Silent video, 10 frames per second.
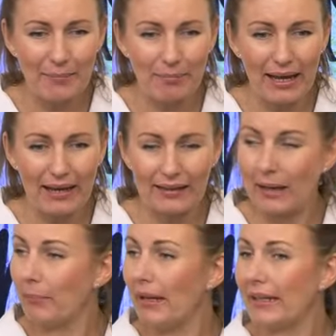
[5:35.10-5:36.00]
I'm back.
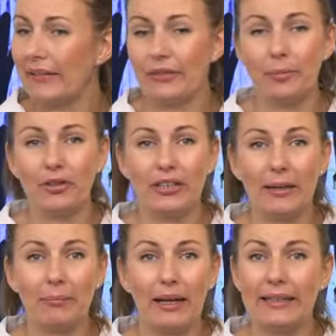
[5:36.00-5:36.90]
I'm back, everybody.
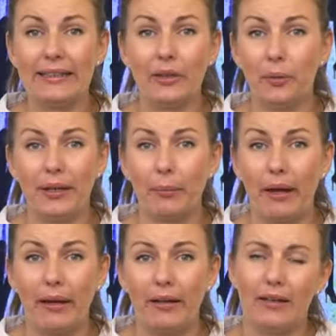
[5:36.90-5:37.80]
I'm back. I didn't go
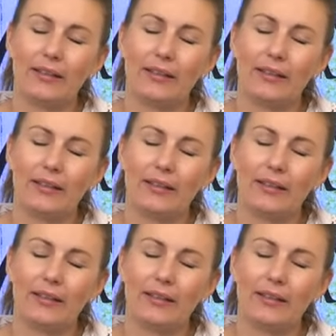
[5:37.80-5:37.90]
anywhere.